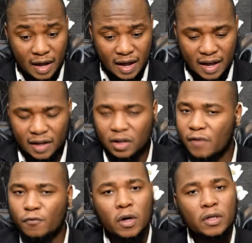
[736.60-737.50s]

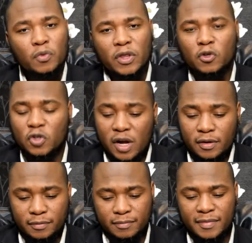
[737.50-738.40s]
loved ones, whether
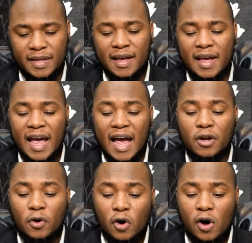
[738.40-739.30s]
son,
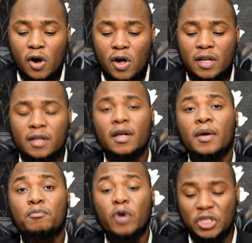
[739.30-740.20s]
and all
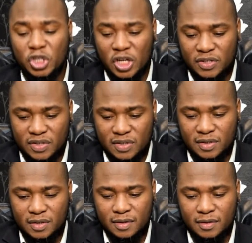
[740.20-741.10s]

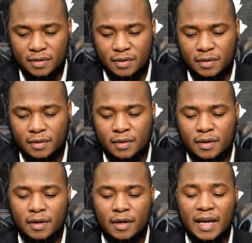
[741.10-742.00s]
precious
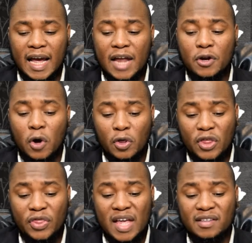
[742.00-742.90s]
and
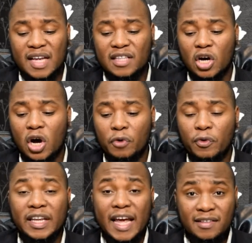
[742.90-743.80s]
other things that are
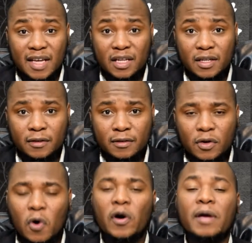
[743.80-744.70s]
related
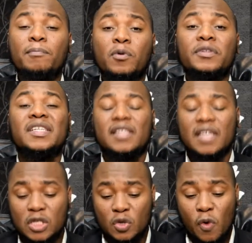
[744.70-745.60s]
or
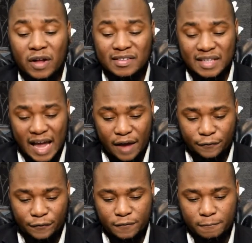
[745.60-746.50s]
important into one's
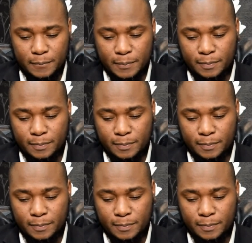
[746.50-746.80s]
life.